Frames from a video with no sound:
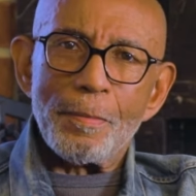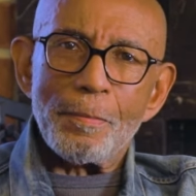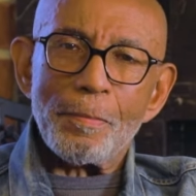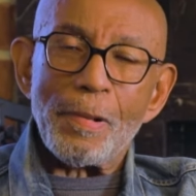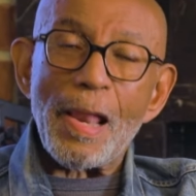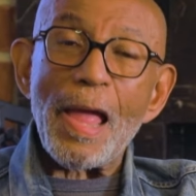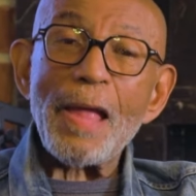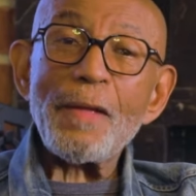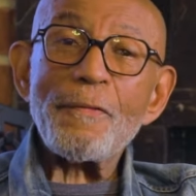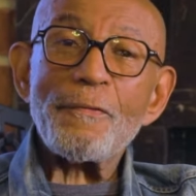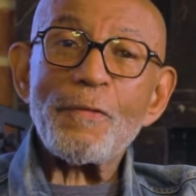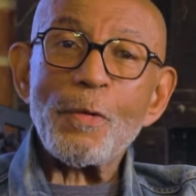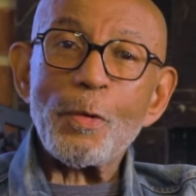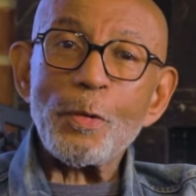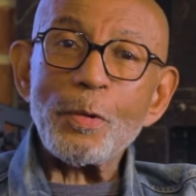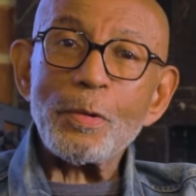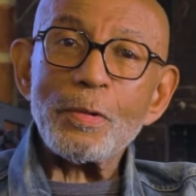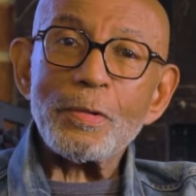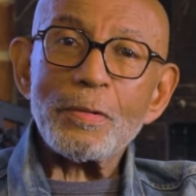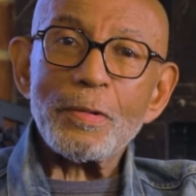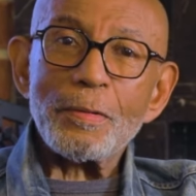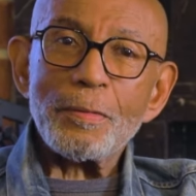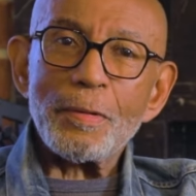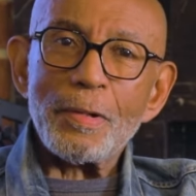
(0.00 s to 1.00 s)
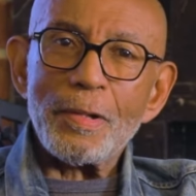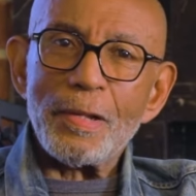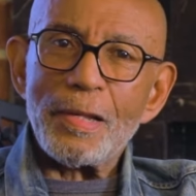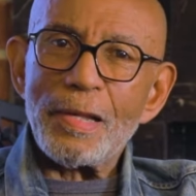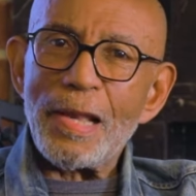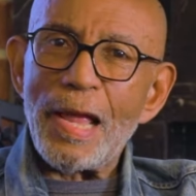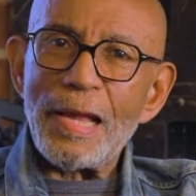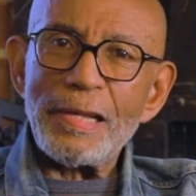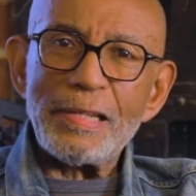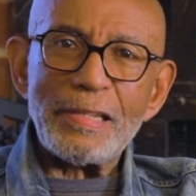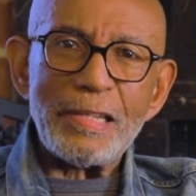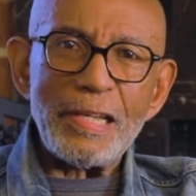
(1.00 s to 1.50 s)
black folk in
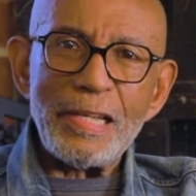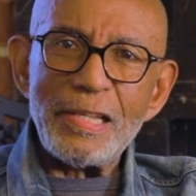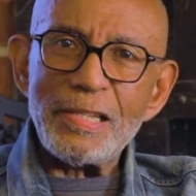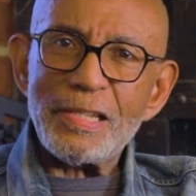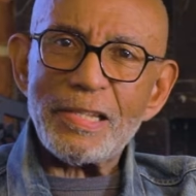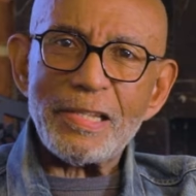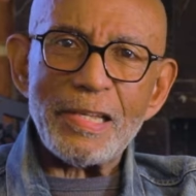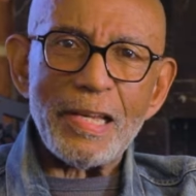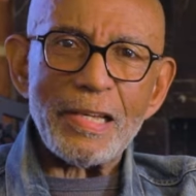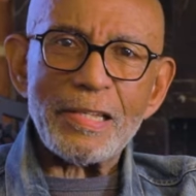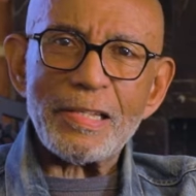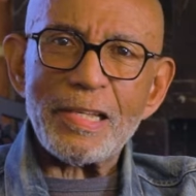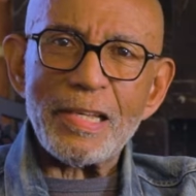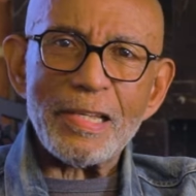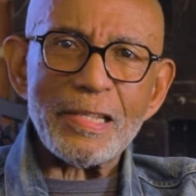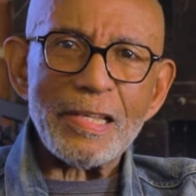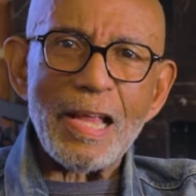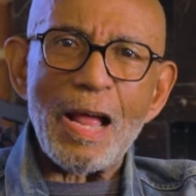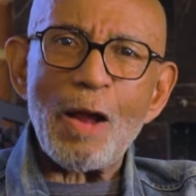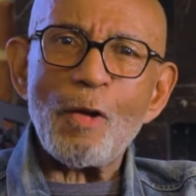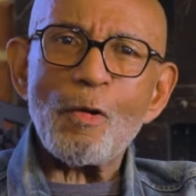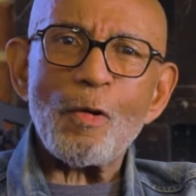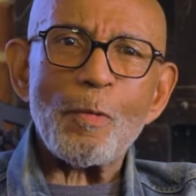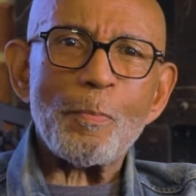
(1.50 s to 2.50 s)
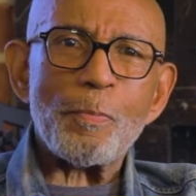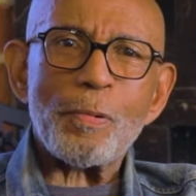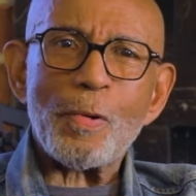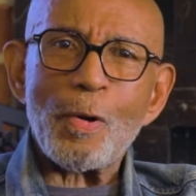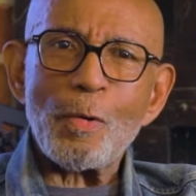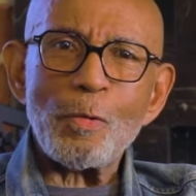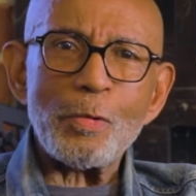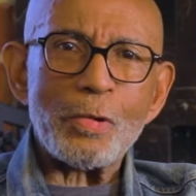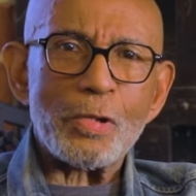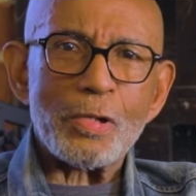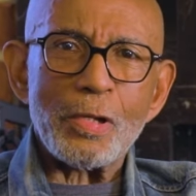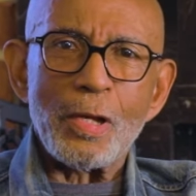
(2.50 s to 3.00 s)
the 1960s, our
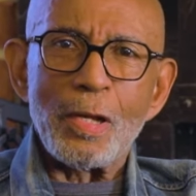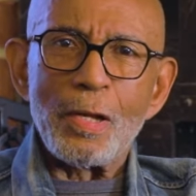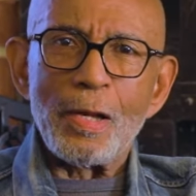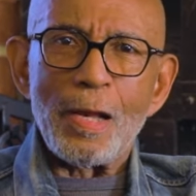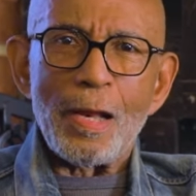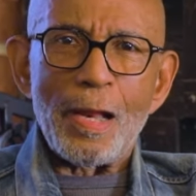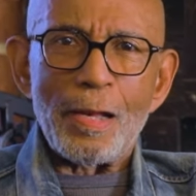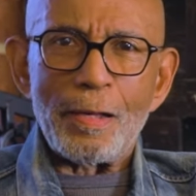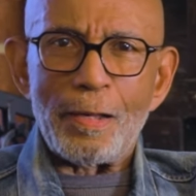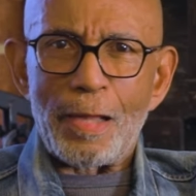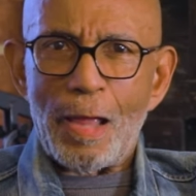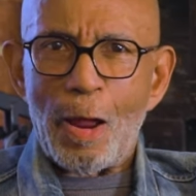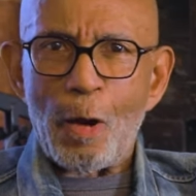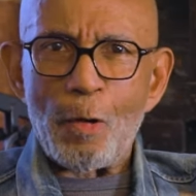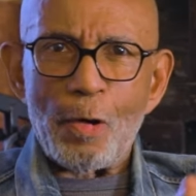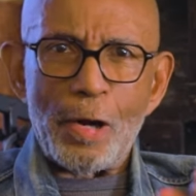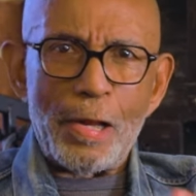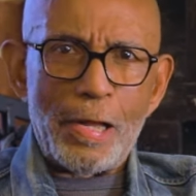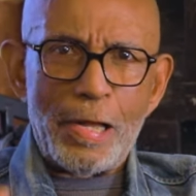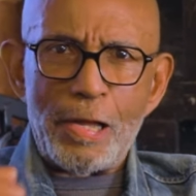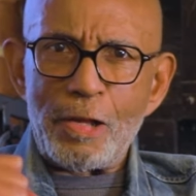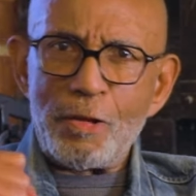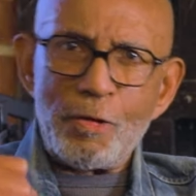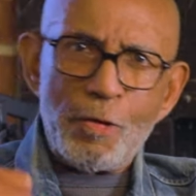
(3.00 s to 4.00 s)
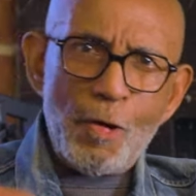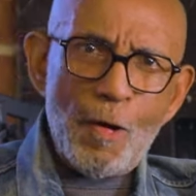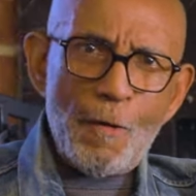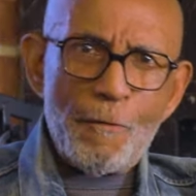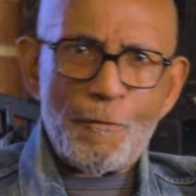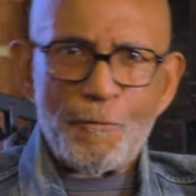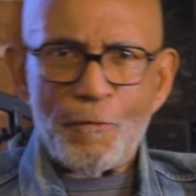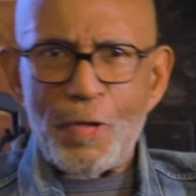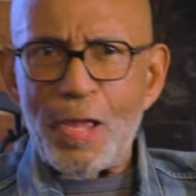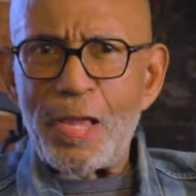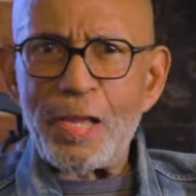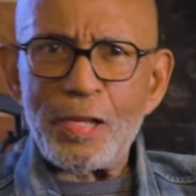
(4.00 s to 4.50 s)
approach, our
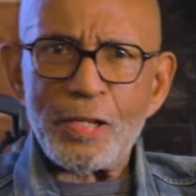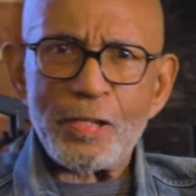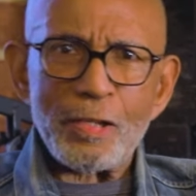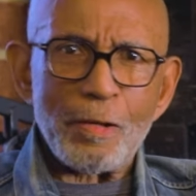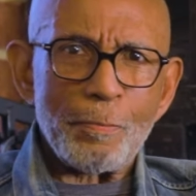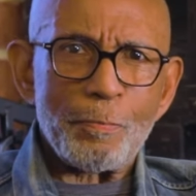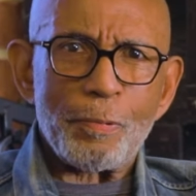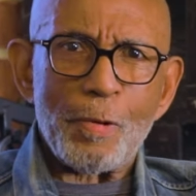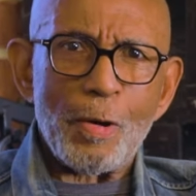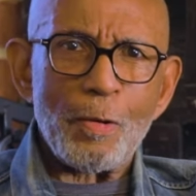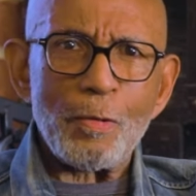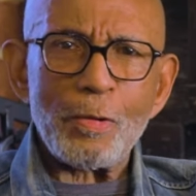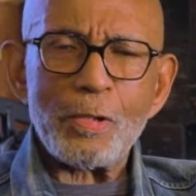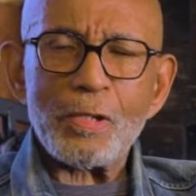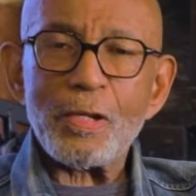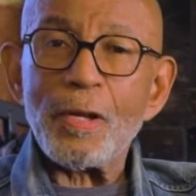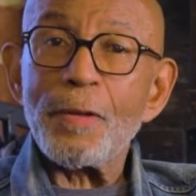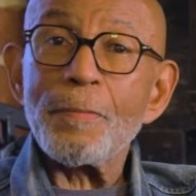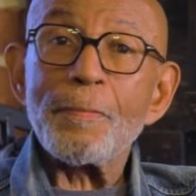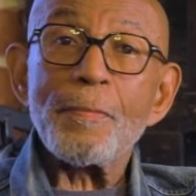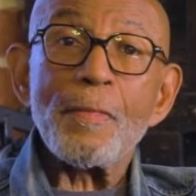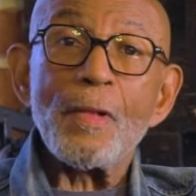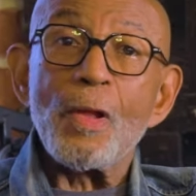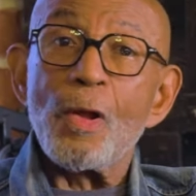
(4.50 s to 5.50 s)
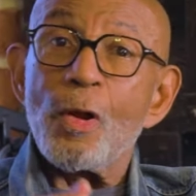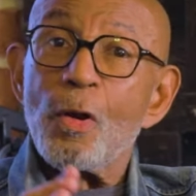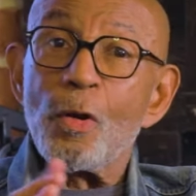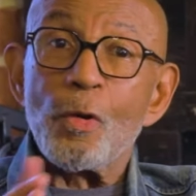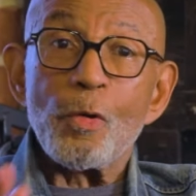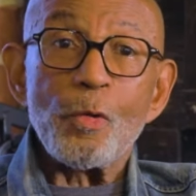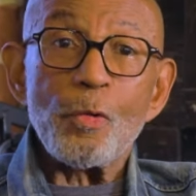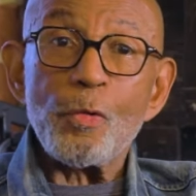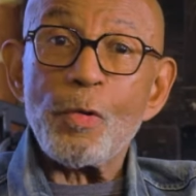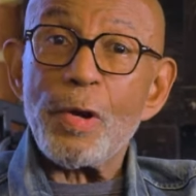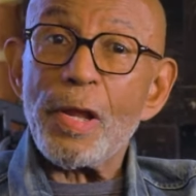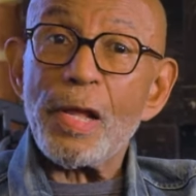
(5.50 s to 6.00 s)
in-your-face approach,
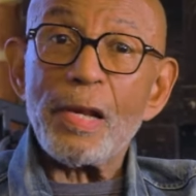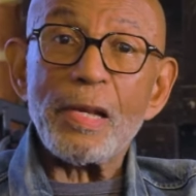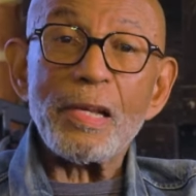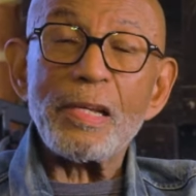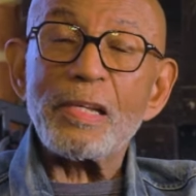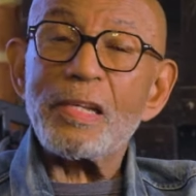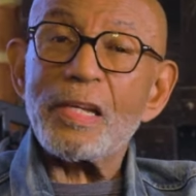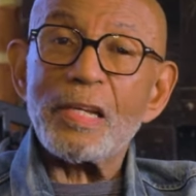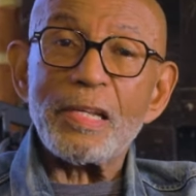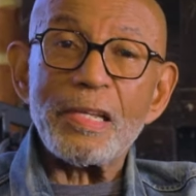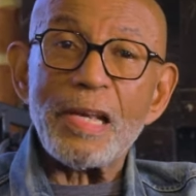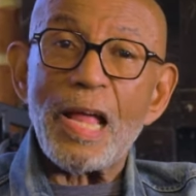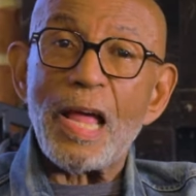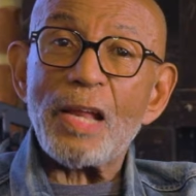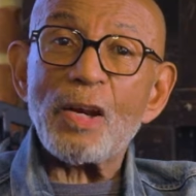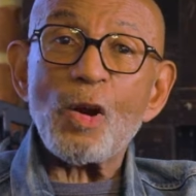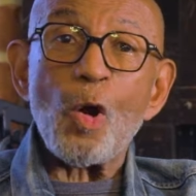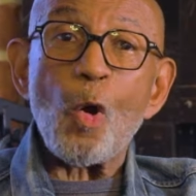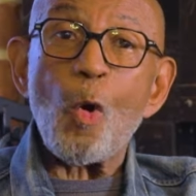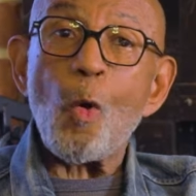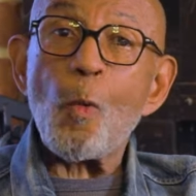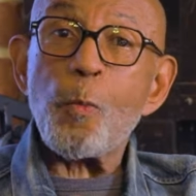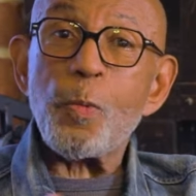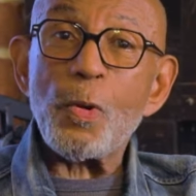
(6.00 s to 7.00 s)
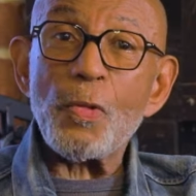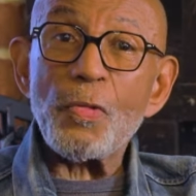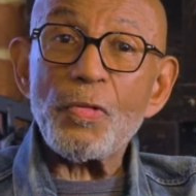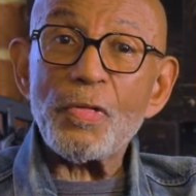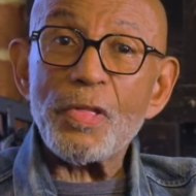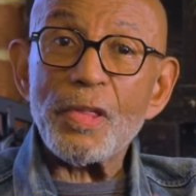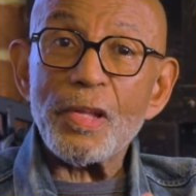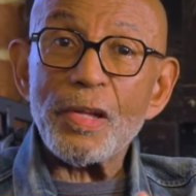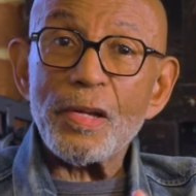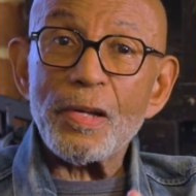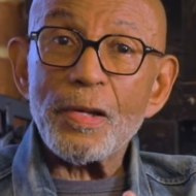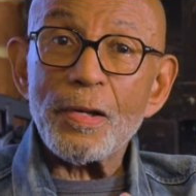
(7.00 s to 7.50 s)
really did not open
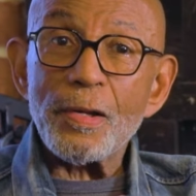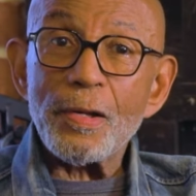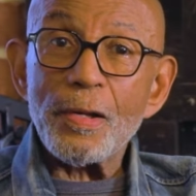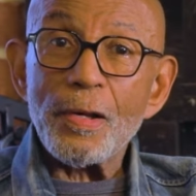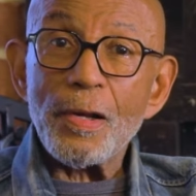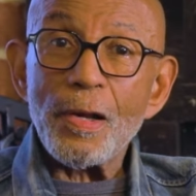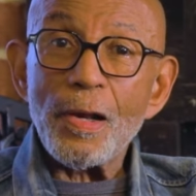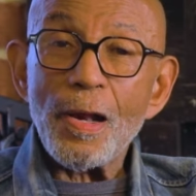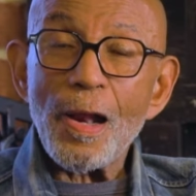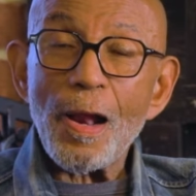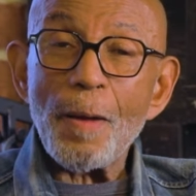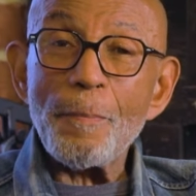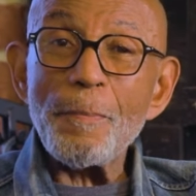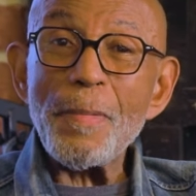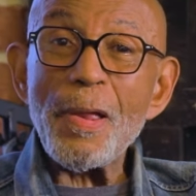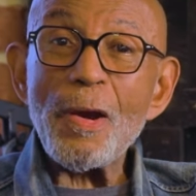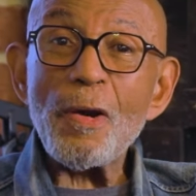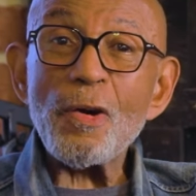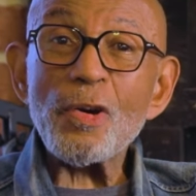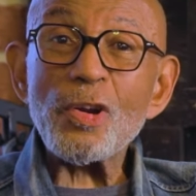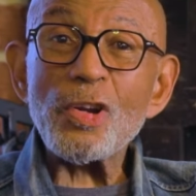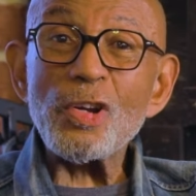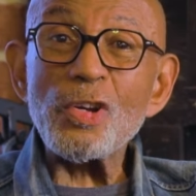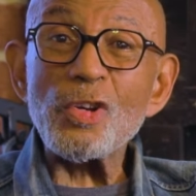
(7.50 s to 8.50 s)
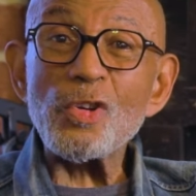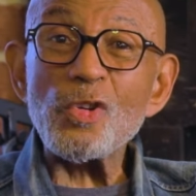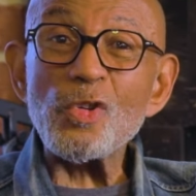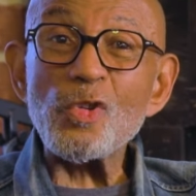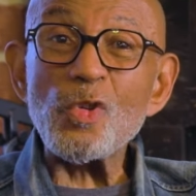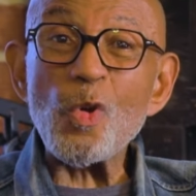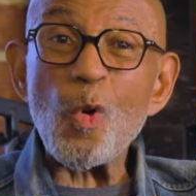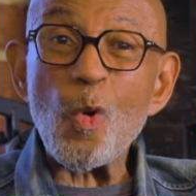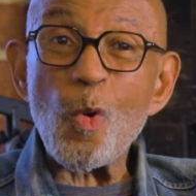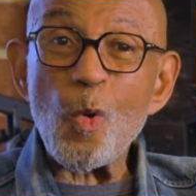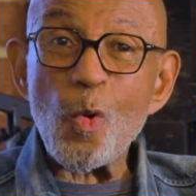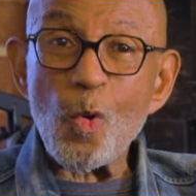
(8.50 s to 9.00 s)
the American
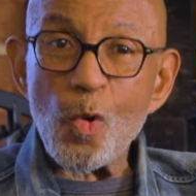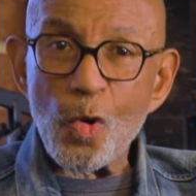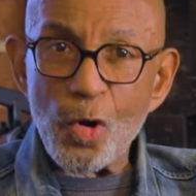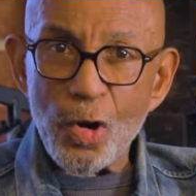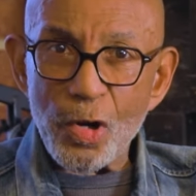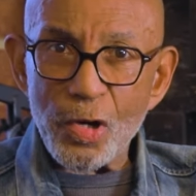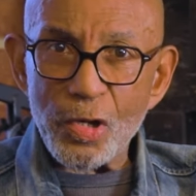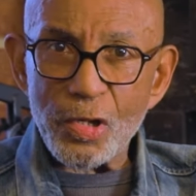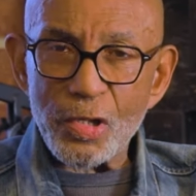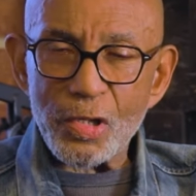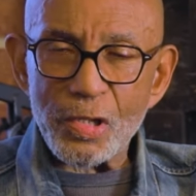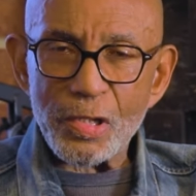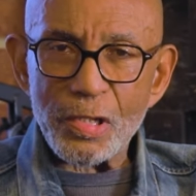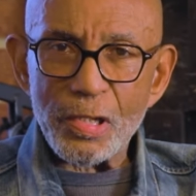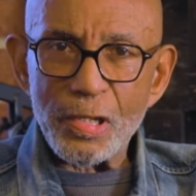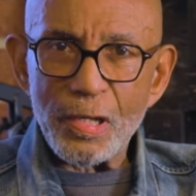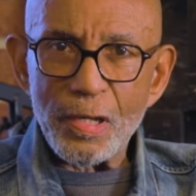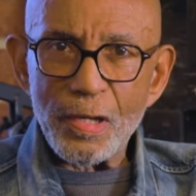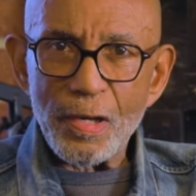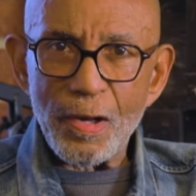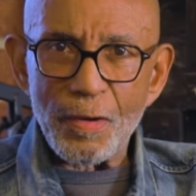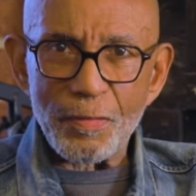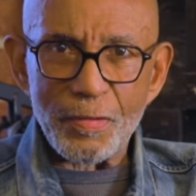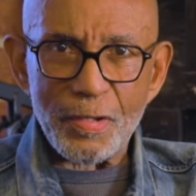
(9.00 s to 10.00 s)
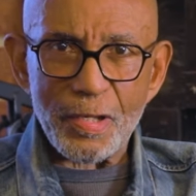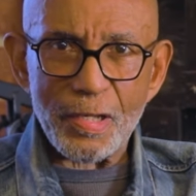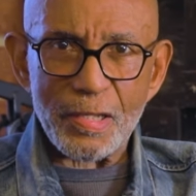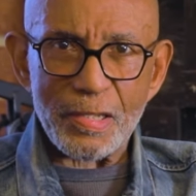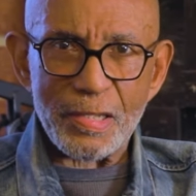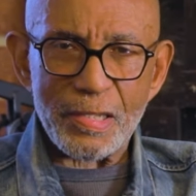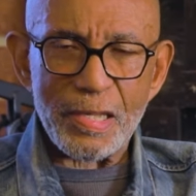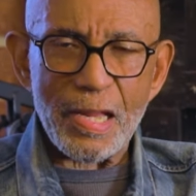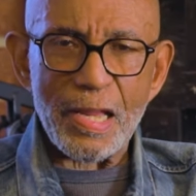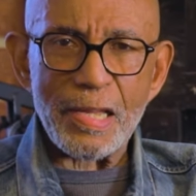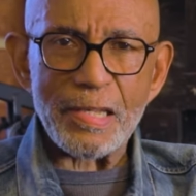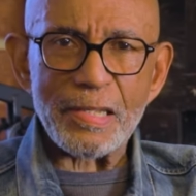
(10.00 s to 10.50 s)
doors of
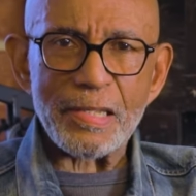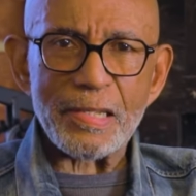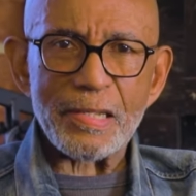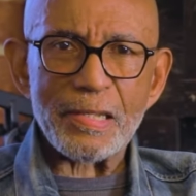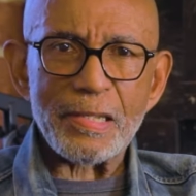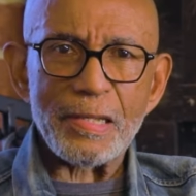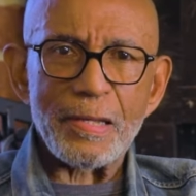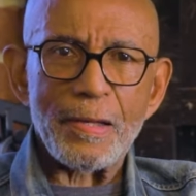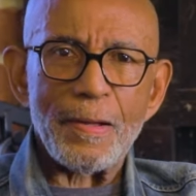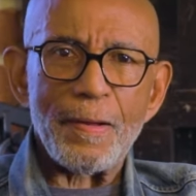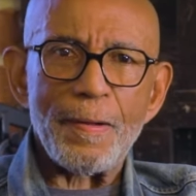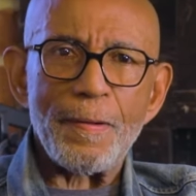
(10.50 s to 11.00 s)
success.